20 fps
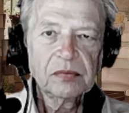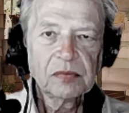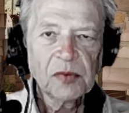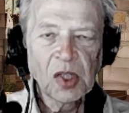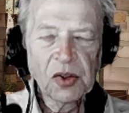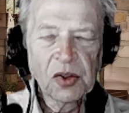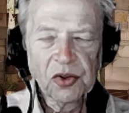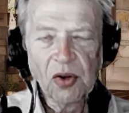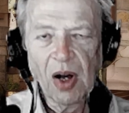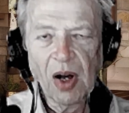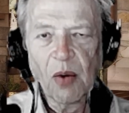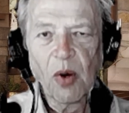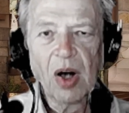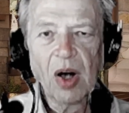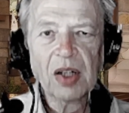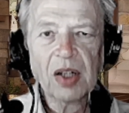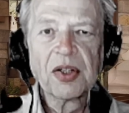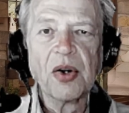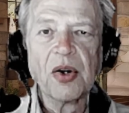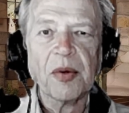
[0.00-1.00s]
So I
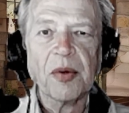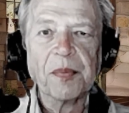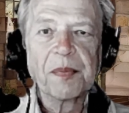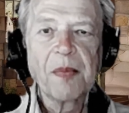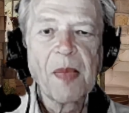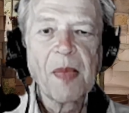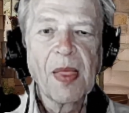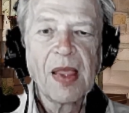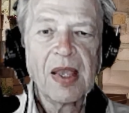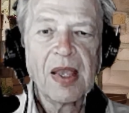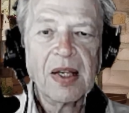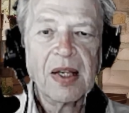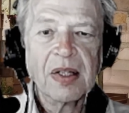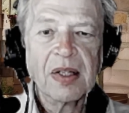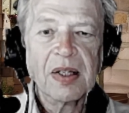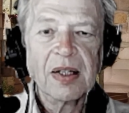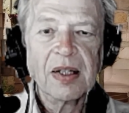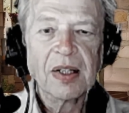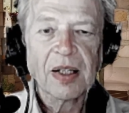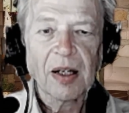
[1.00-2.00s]
walked home.
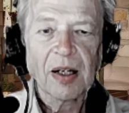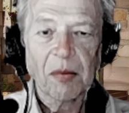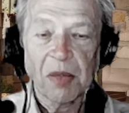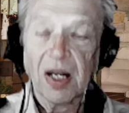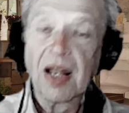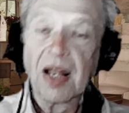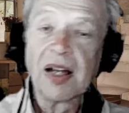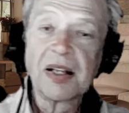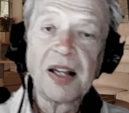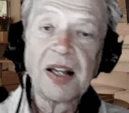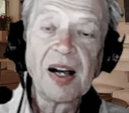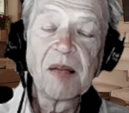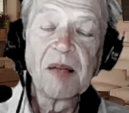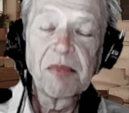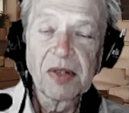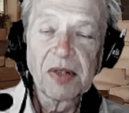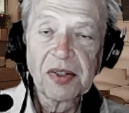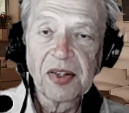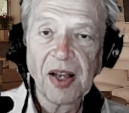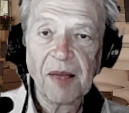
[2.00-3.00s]
But I
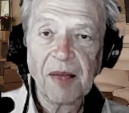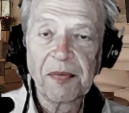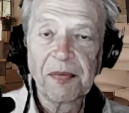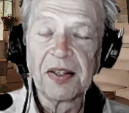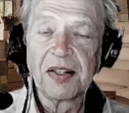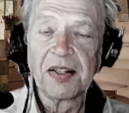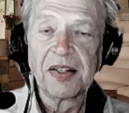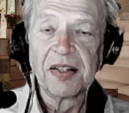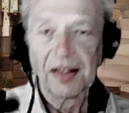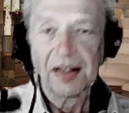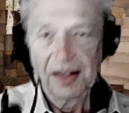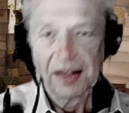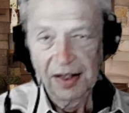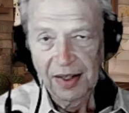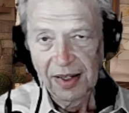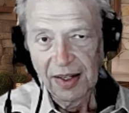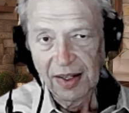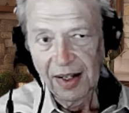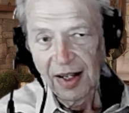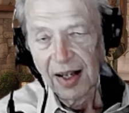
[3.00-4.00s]
accomplished something.
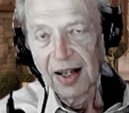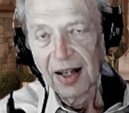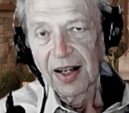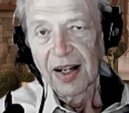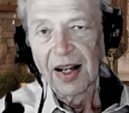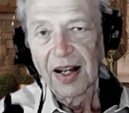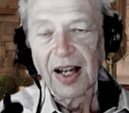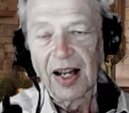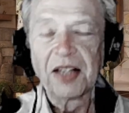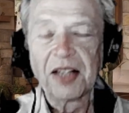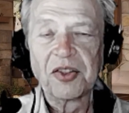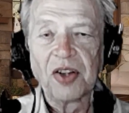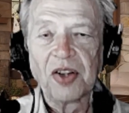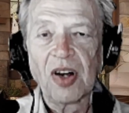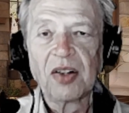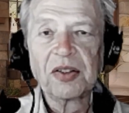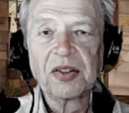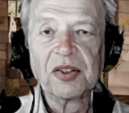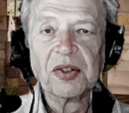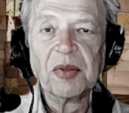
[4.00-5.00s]
I
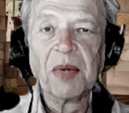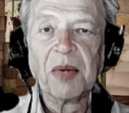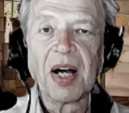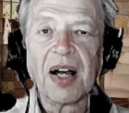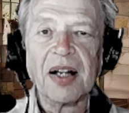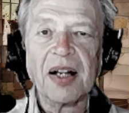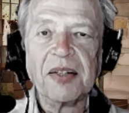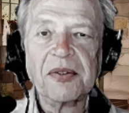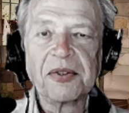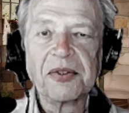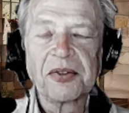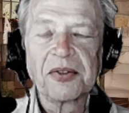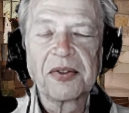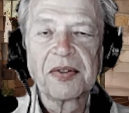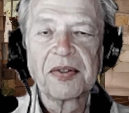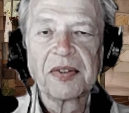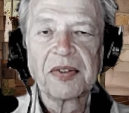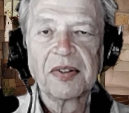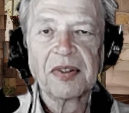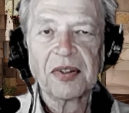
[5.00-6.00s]
jogged 2
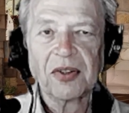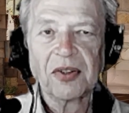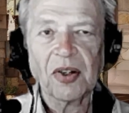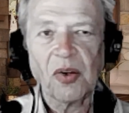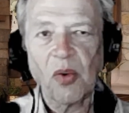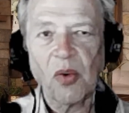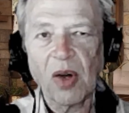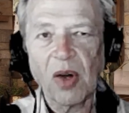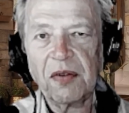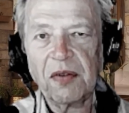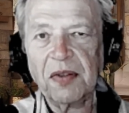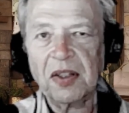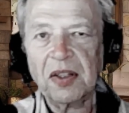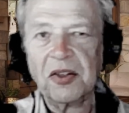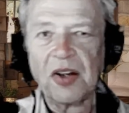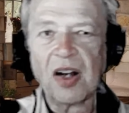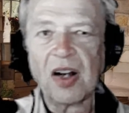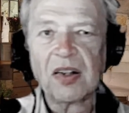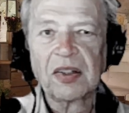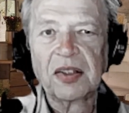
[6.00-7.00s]
miles. So what if you
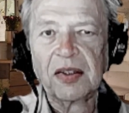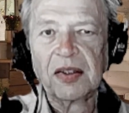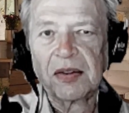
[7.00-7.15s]
jog